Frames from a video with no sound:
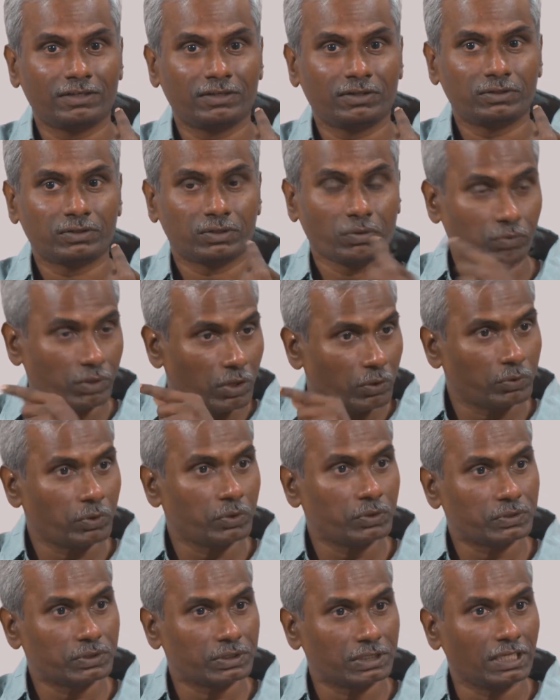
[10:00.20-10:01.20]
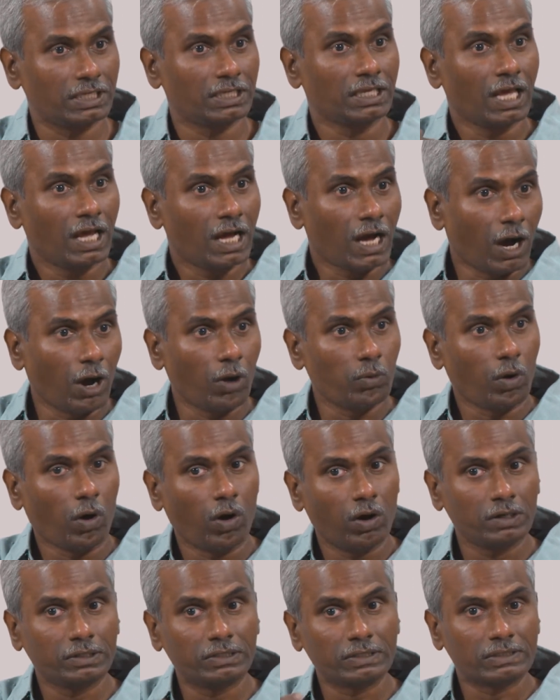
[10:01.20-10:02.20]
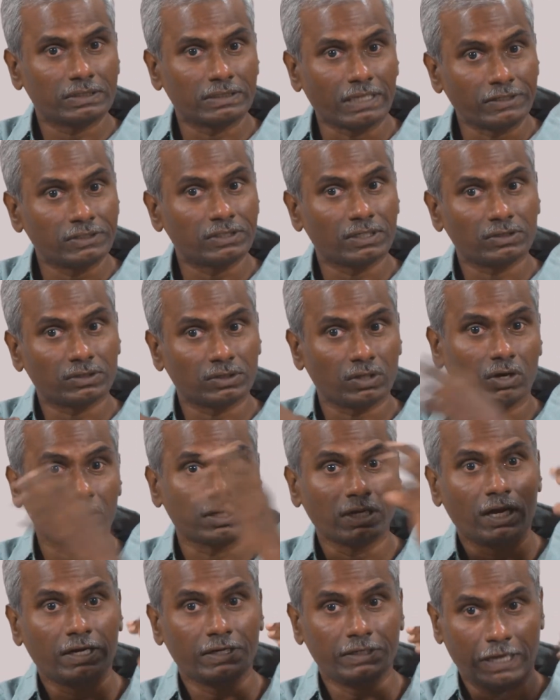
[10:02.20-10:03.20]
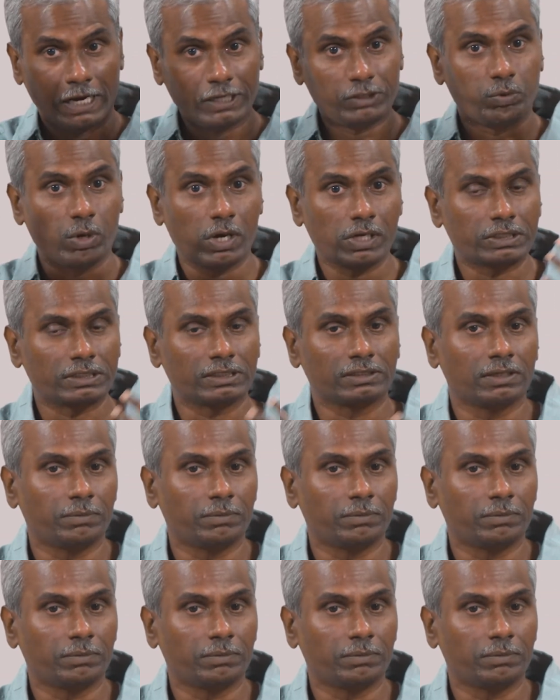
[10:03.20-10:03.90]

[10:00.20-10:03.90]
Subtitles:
So, we are going to see how all these sensors are networked in the